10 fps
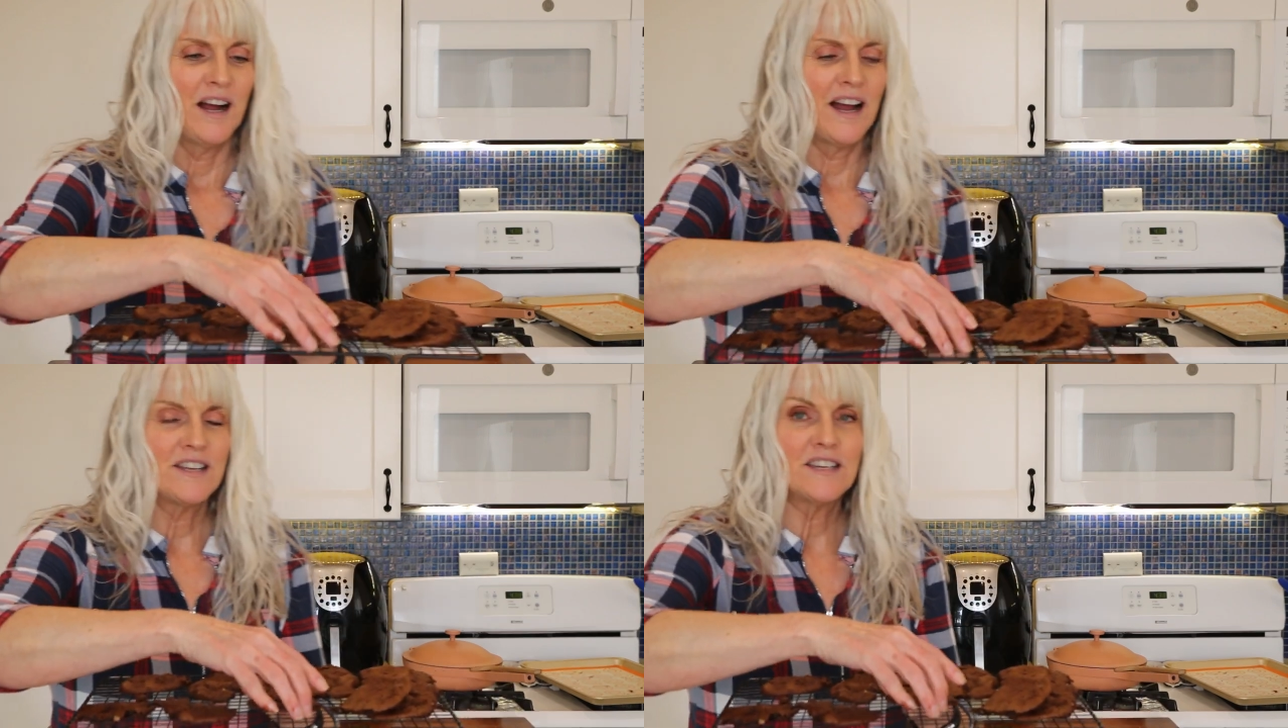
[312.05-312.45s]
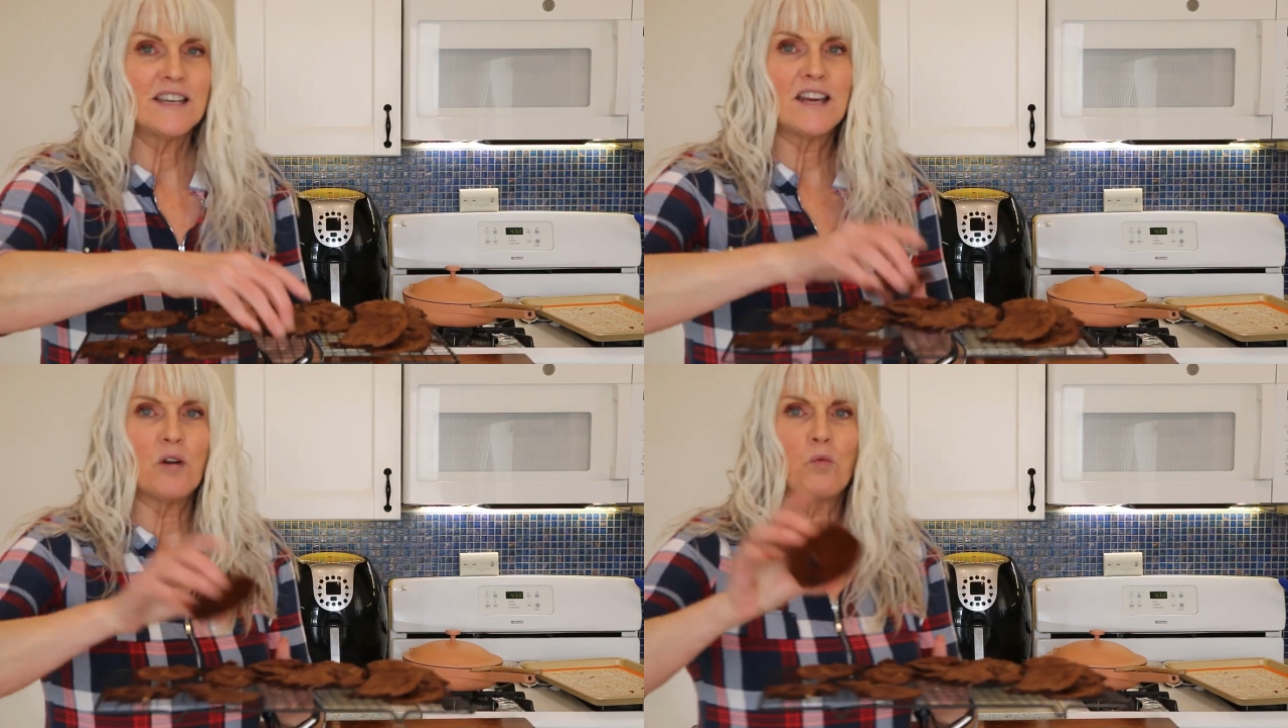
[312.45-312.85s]
I
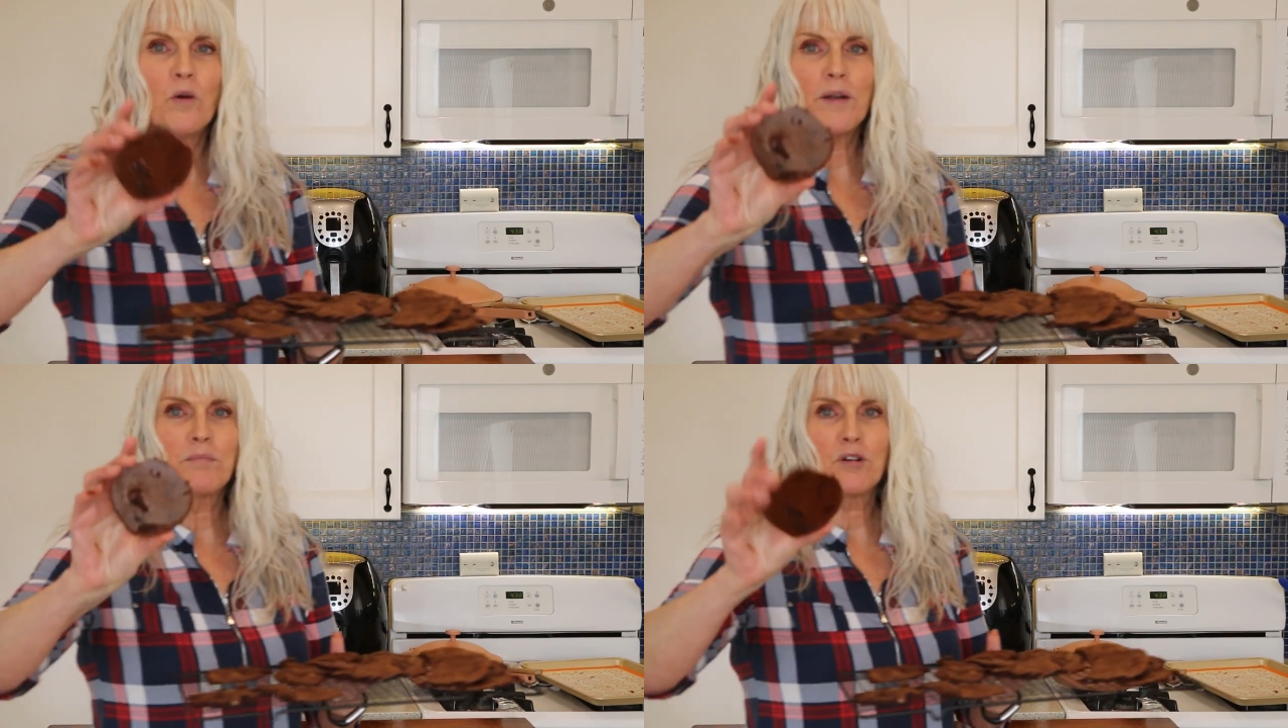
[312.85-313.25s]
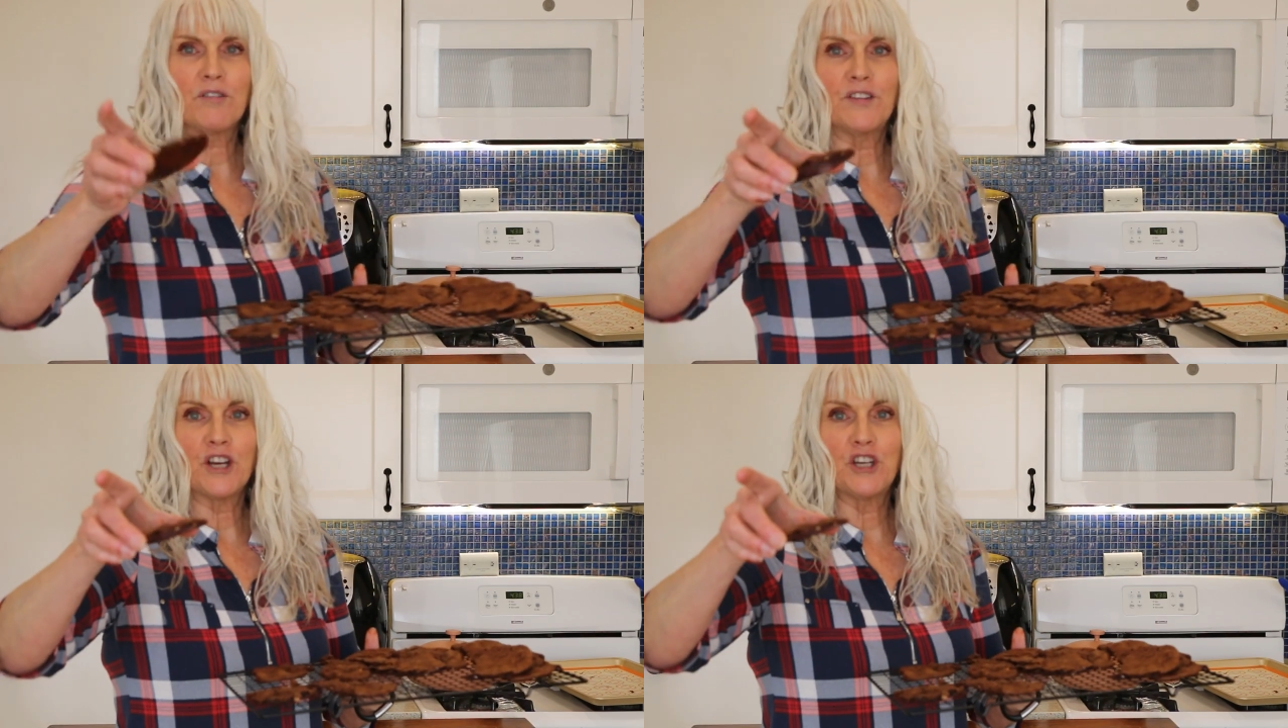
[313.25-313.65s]
did get one
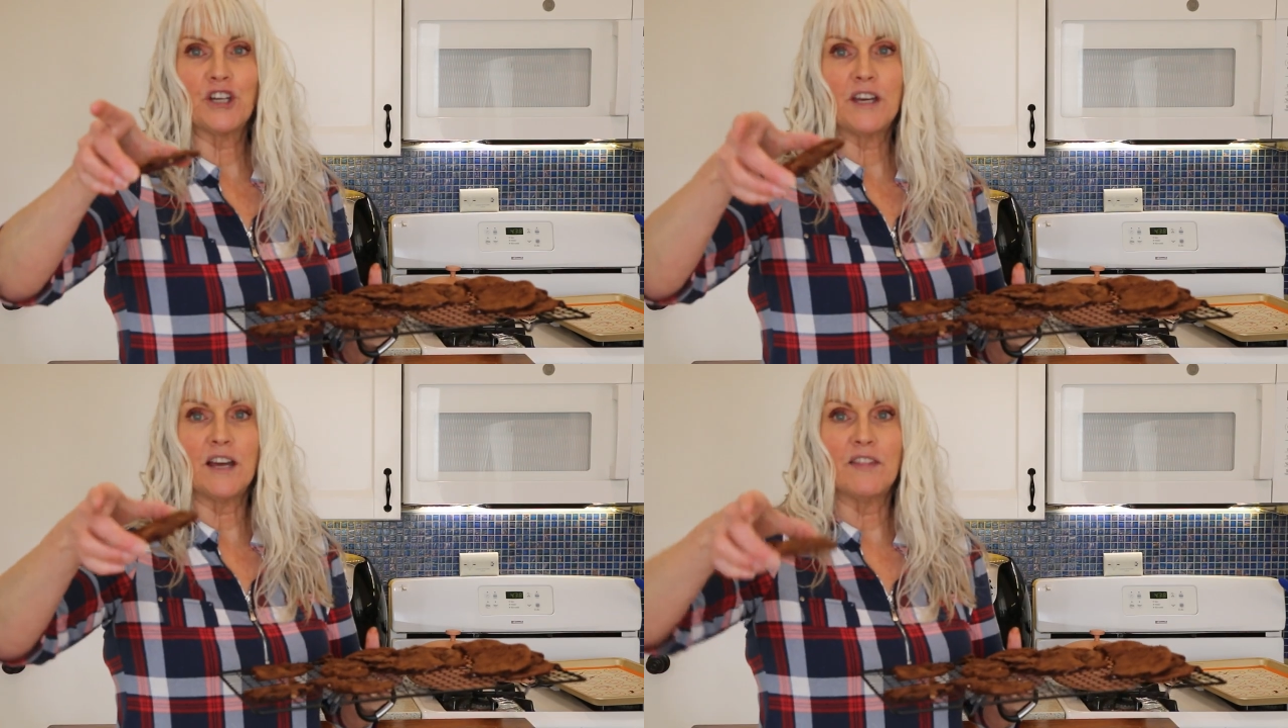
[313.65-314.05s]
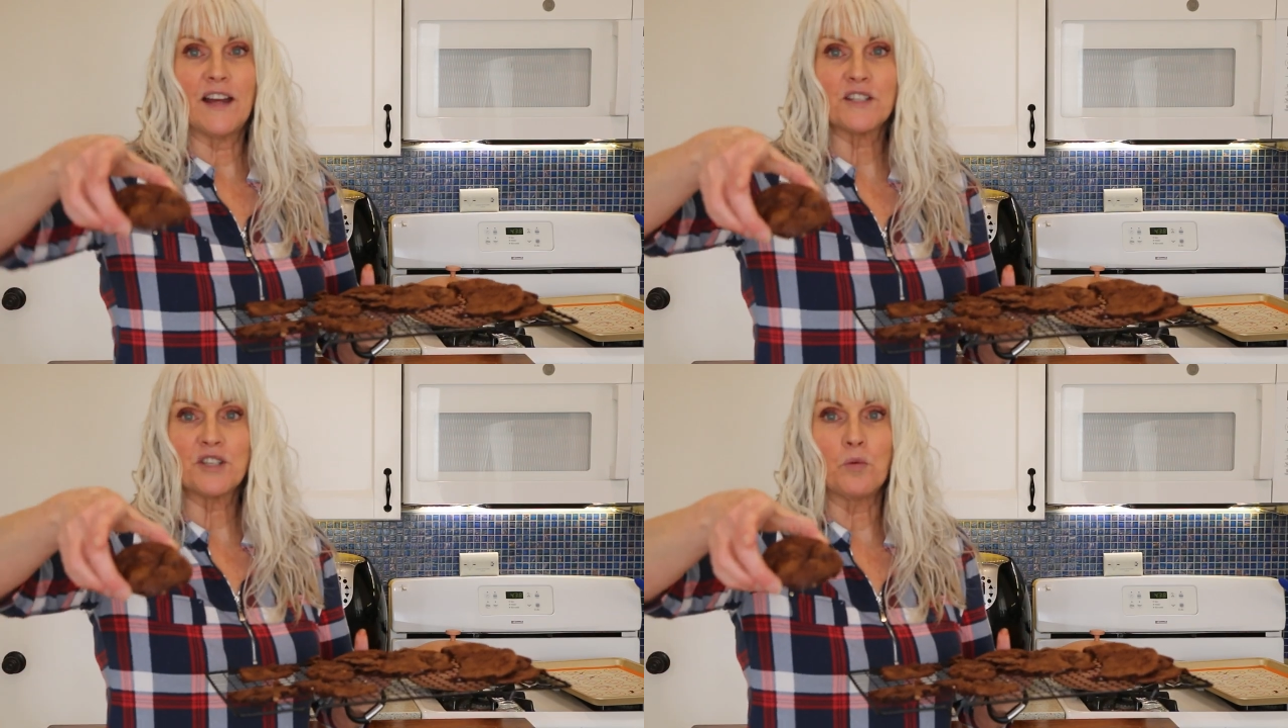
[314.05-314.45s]
perfect cookie and
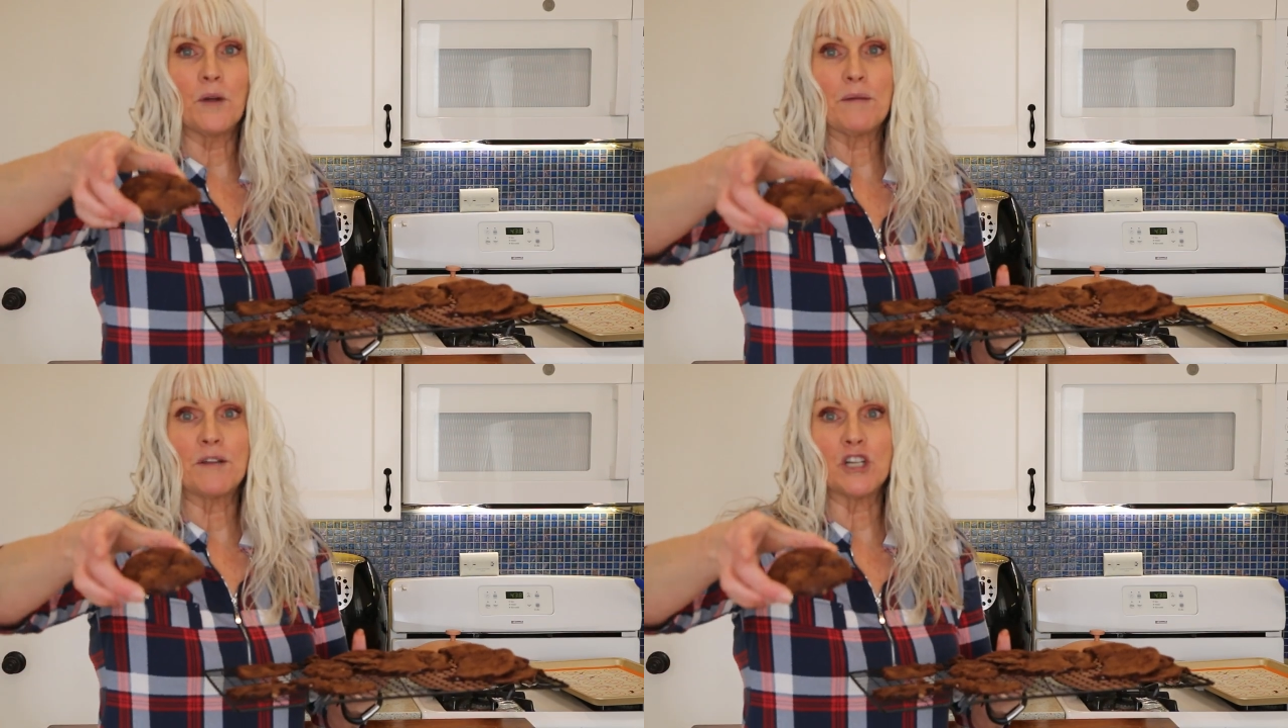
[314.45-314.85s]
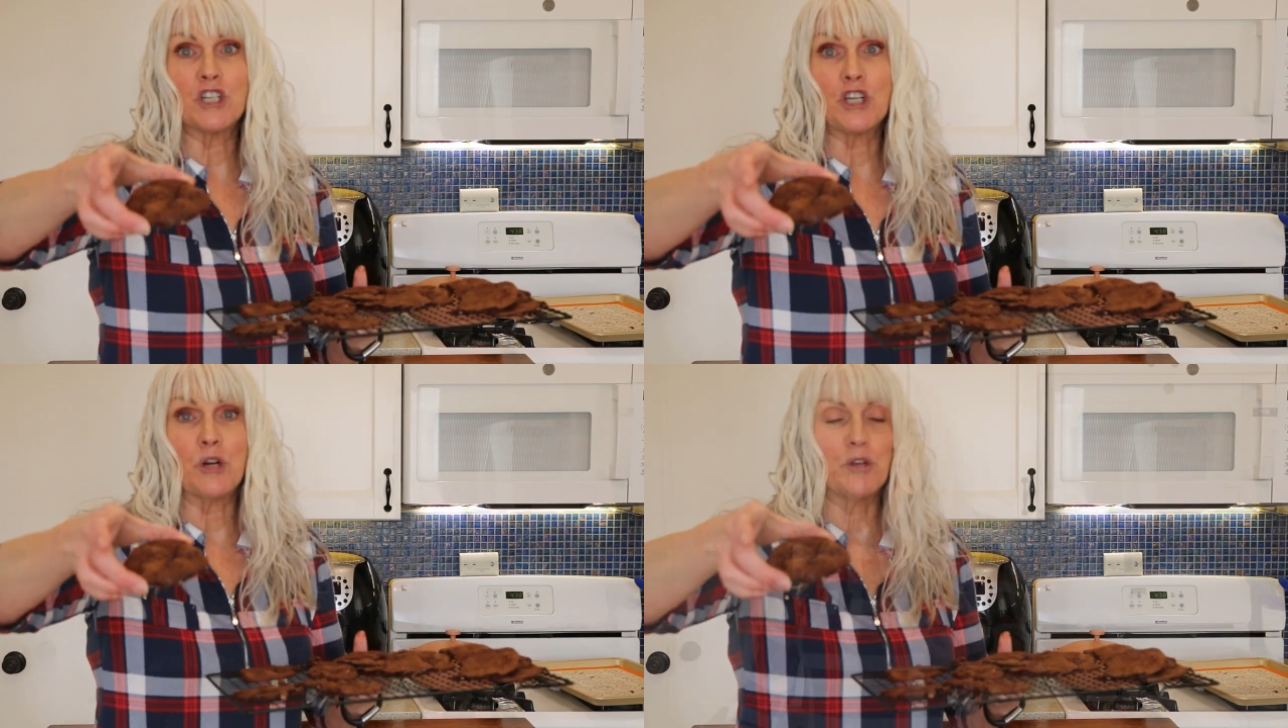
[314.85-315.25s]
that's the one I'm gonna
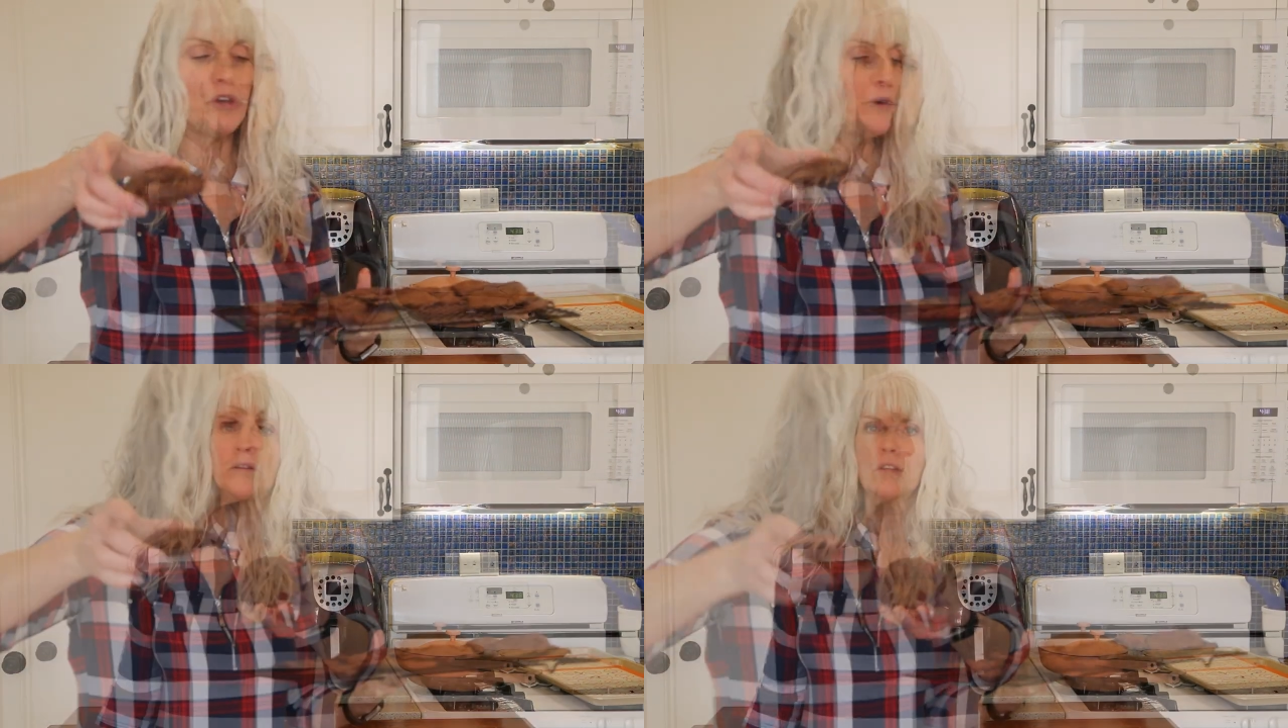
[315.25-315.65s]
show you.